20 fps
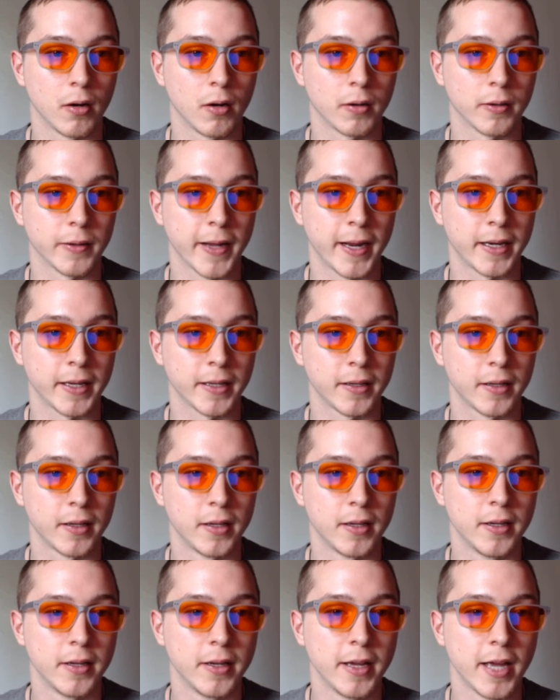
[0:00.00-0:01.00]
or organic
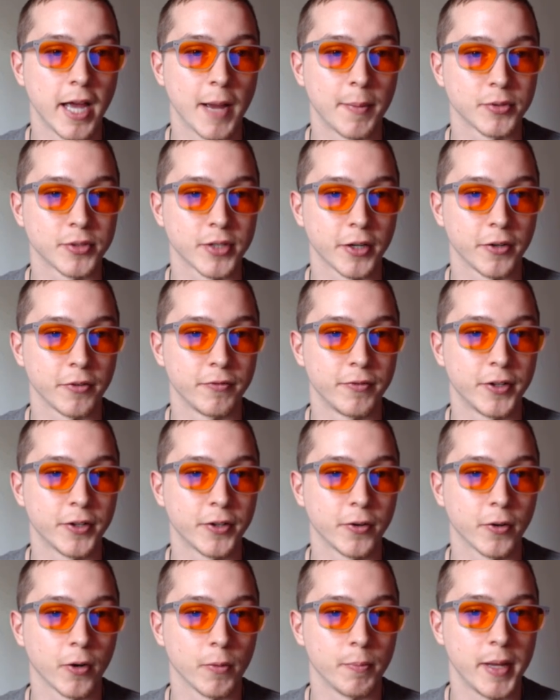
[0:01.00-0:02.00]
apple cider
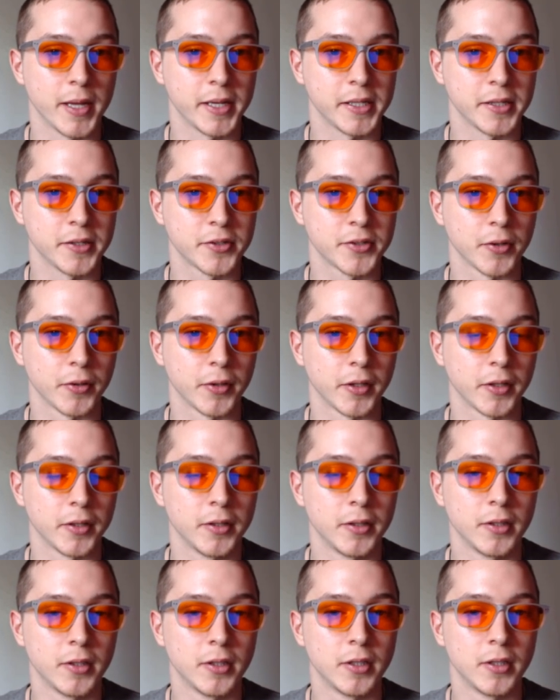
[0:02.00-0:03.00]
vinegar or baking soda,
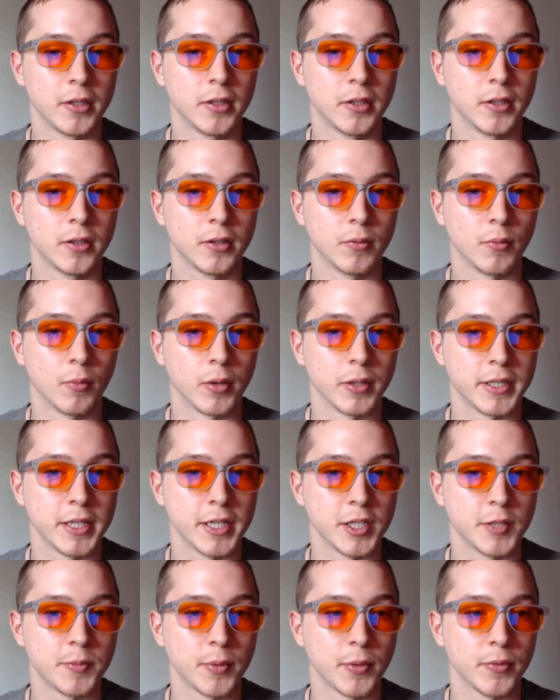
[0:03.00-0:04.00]
1
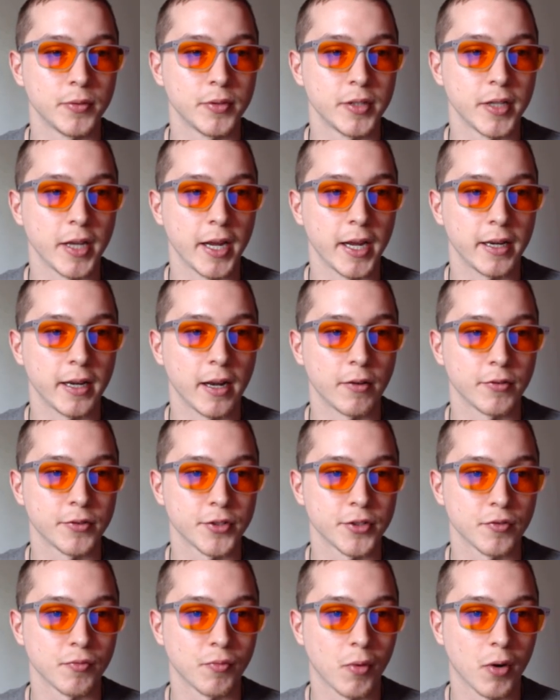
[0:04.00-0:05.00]
teaspoon to 8
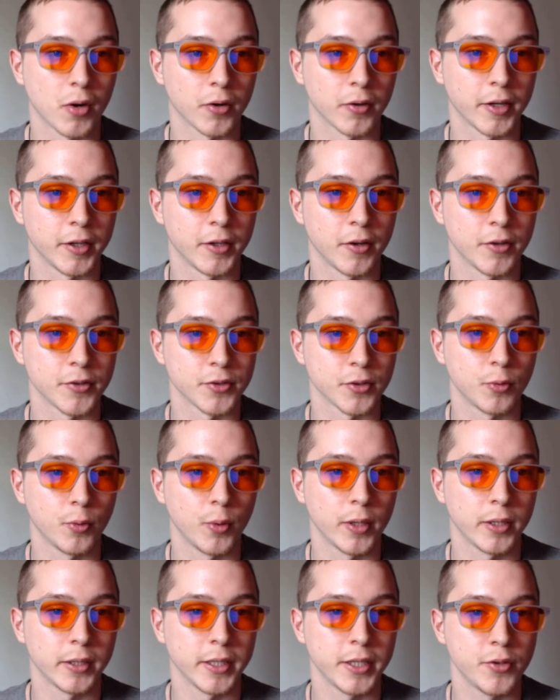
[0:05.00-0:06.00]
ounces of water can also
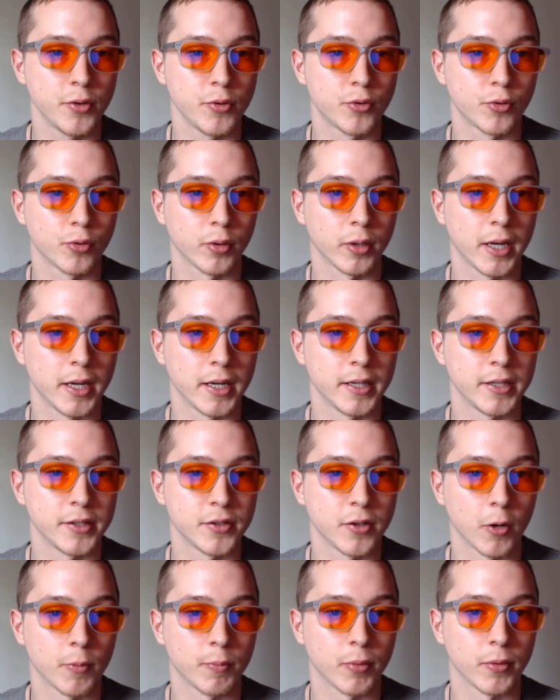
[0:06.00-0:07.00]
quickly
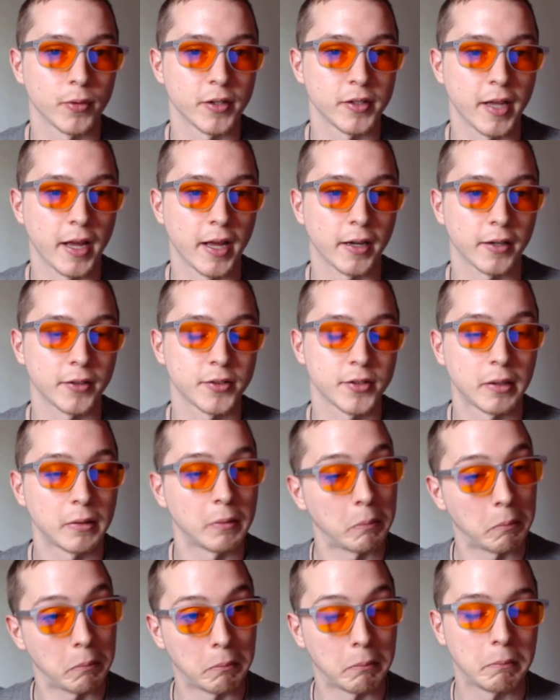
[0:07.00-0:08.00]
neutralize heartburn attacks.
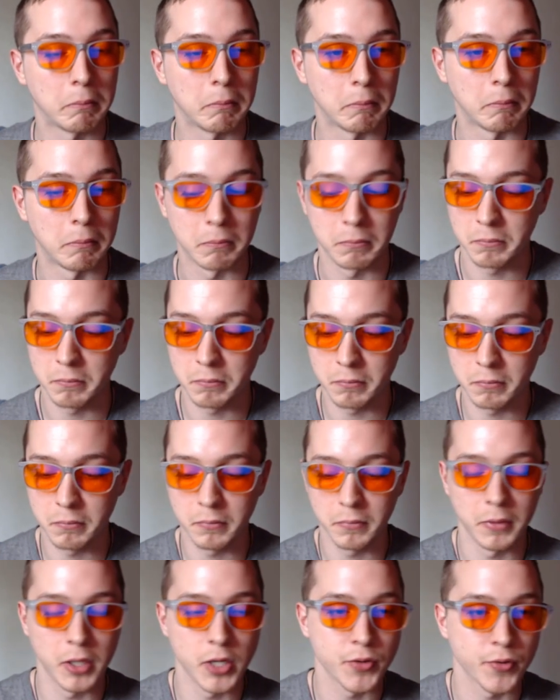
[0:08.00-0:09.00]
Hmm,
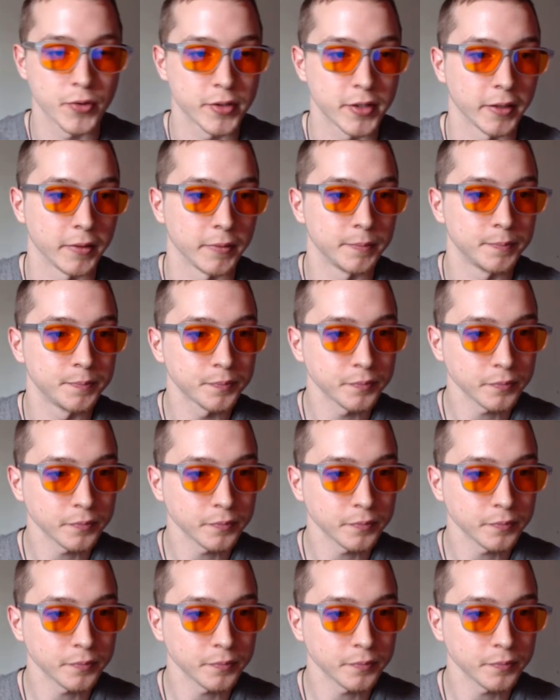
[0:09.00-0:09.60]
interesting.